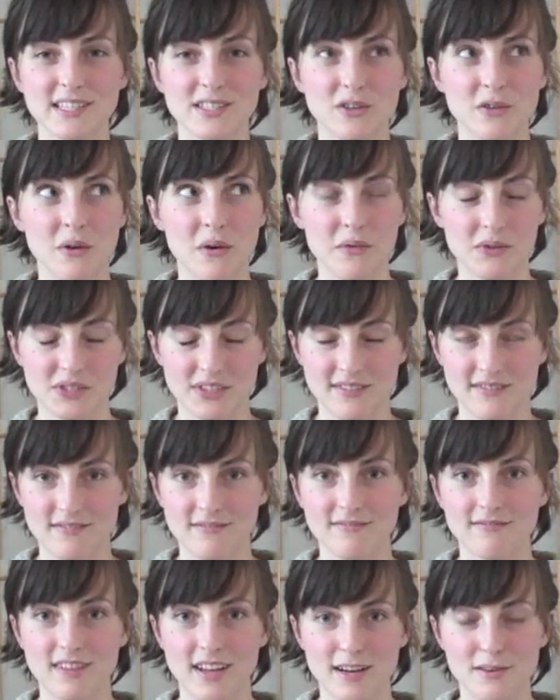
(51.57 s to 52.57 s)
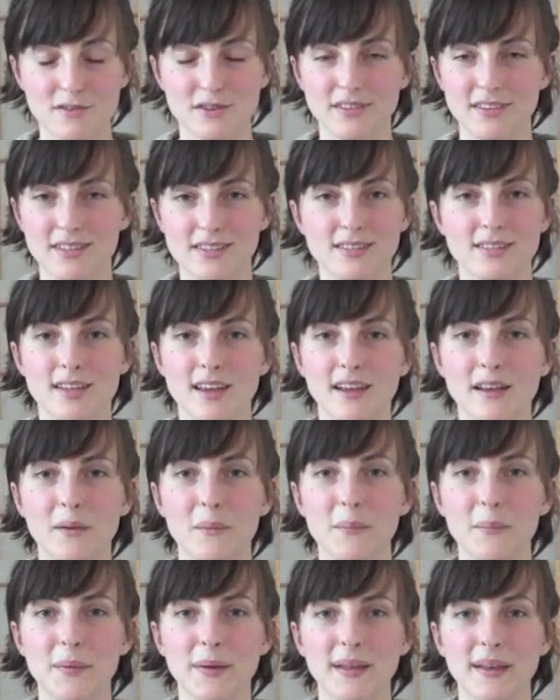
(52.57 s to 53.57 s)
She knew I wasn't actually sick,
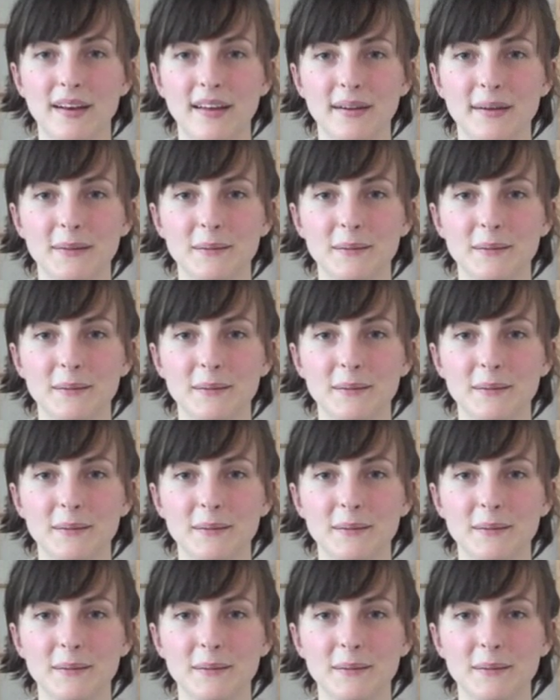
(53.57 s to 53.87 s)
but